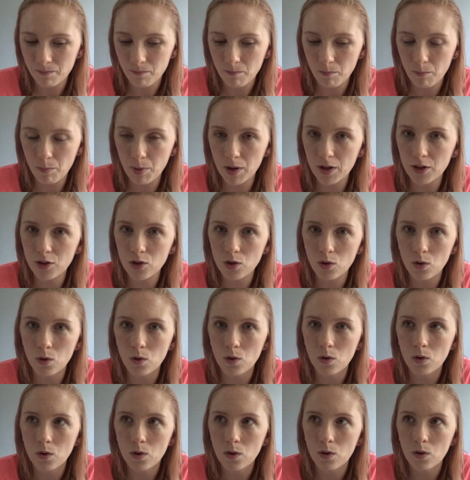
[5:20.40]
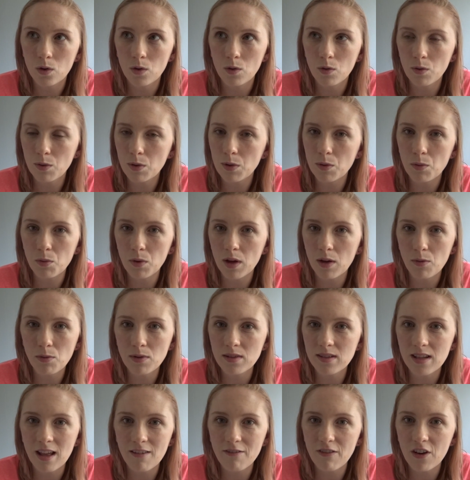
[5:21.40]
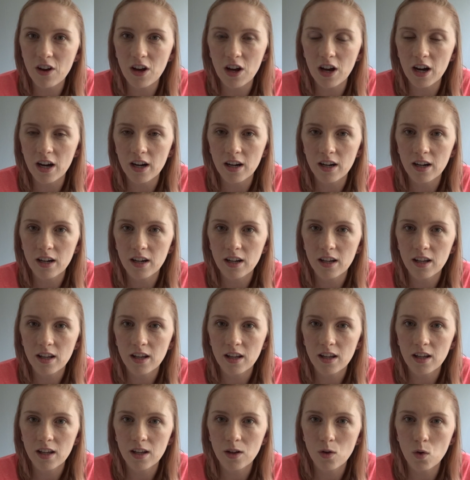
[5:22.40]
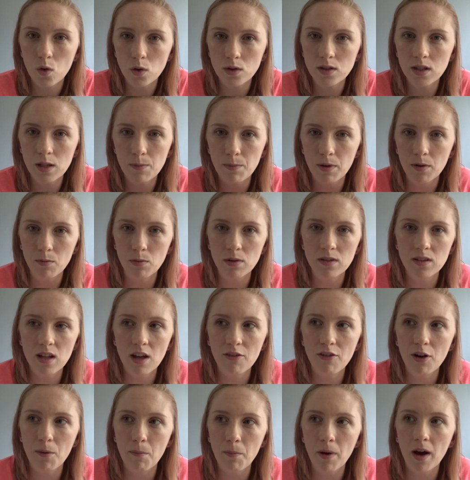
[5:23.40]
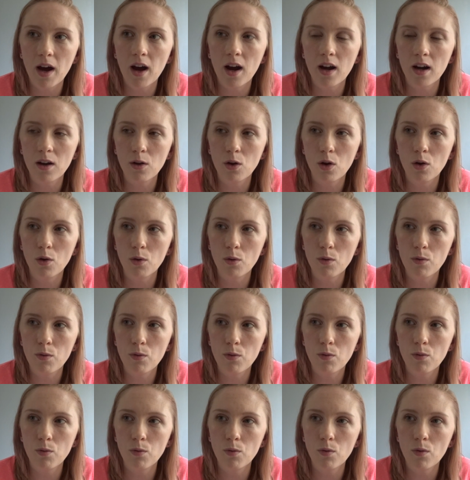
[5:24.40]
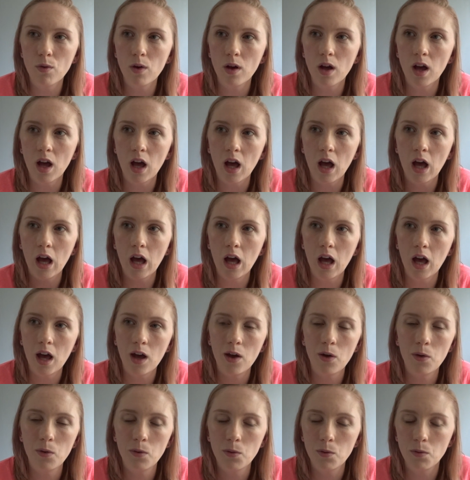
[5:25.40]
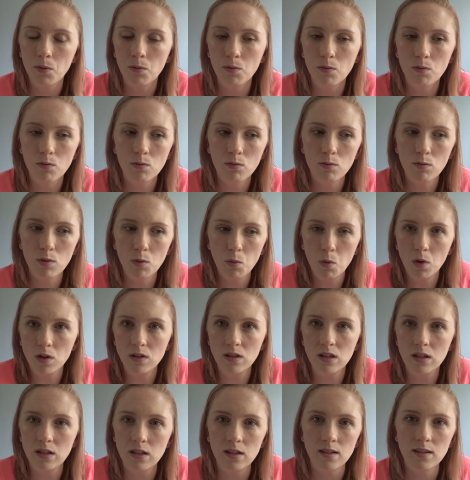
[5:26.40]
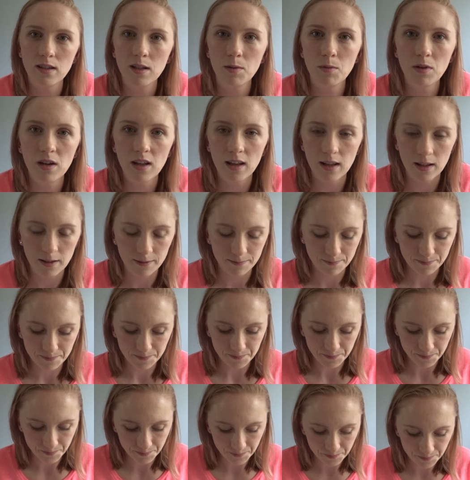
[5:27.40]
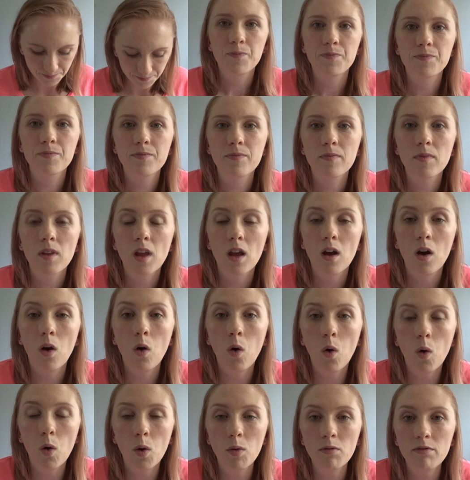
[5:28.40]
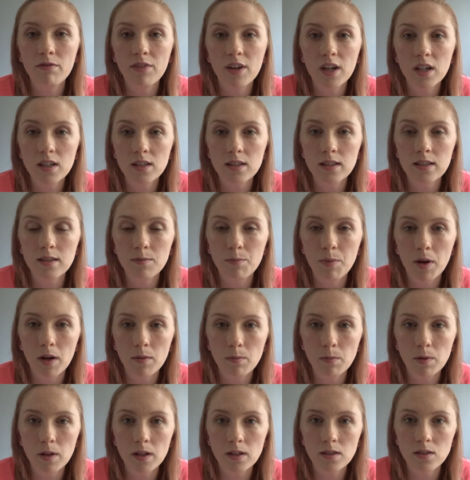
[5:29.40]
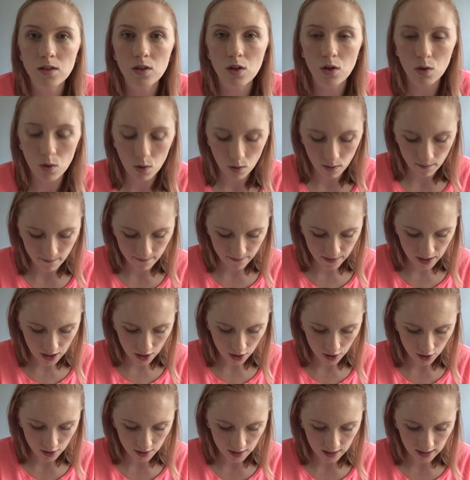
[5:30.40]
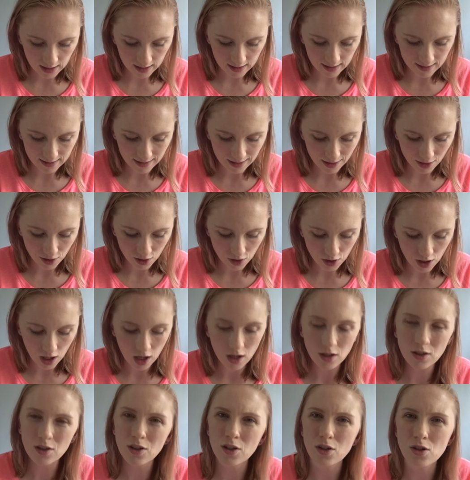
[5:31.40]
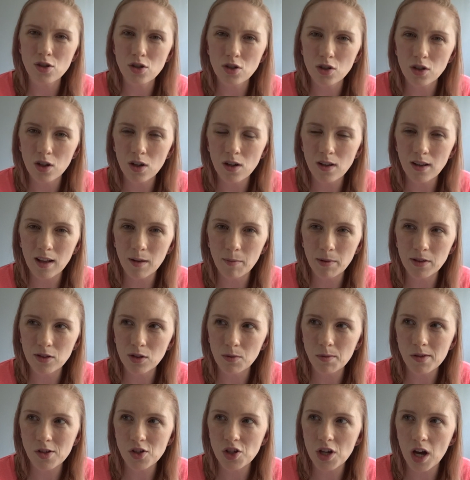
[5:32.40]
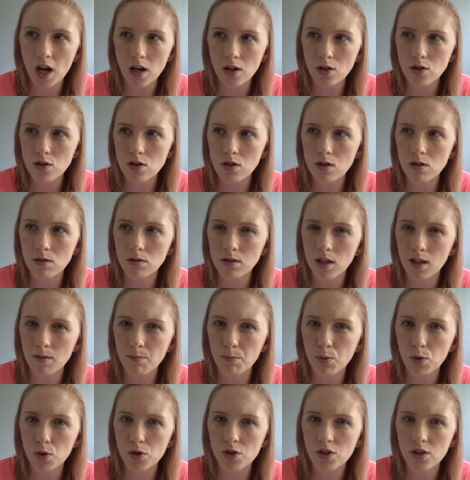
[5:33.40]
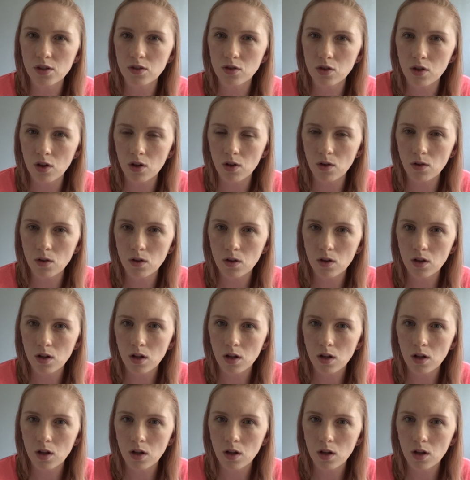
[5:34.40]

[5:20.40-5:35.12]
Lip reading: But no, it was never, co-sleeping was never part of how we wanted to sleep really. Home versus public school versus chartered school. I'm assuming chartered school's like boarding school.